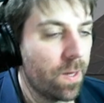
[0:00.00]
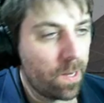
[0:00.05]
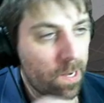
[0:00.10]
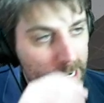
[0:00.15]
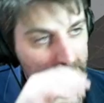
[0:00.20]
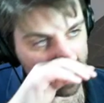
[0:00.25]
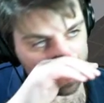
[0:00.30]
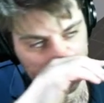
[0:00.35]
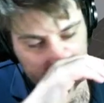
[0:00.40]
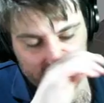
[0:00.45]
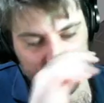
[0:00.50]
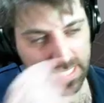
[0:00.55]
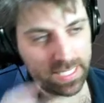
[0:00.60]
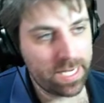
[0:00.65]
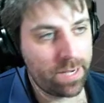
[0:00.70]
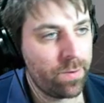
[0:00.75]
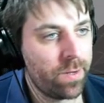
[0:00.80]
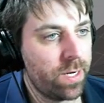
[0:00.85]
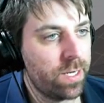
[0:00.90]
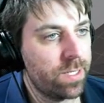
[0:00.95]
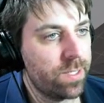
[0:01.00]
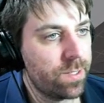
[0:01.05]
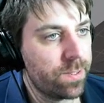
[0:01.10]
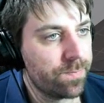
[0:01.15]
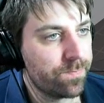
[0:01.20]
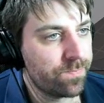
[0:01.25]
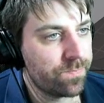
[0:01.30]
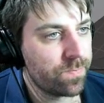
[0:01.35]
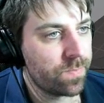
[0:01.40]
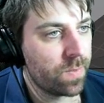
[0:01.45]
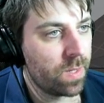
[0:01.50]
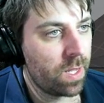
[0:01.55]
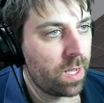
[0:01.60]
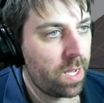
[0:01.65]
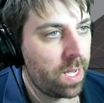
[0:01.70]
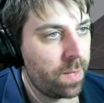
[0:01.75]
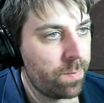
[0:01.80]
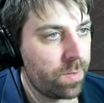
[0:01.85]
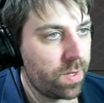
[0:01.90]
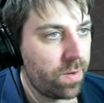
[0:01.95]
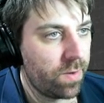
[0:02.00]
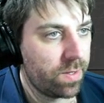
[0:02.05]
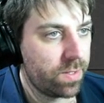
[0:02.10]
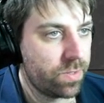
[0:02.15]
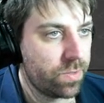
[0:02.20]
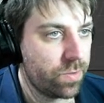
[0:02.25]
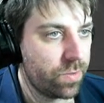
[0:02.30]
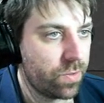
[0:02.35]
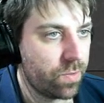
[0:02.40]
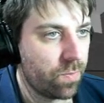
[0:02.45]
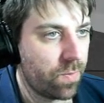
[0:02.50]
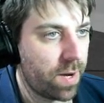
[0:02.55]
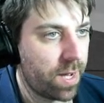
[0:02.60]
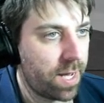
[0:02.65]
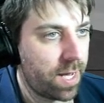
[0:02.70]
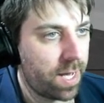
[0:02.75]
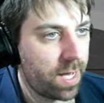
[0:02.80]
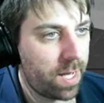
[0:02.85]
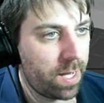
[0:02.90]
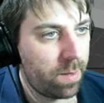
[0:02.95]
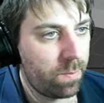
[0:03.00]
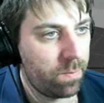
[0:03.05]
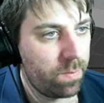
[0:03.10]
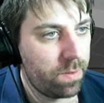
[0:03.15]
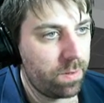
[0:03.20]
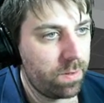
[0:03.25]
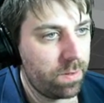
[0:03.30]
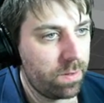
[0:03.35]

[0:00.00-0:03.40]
All right, this is how we're going to do it. I'm going to grab,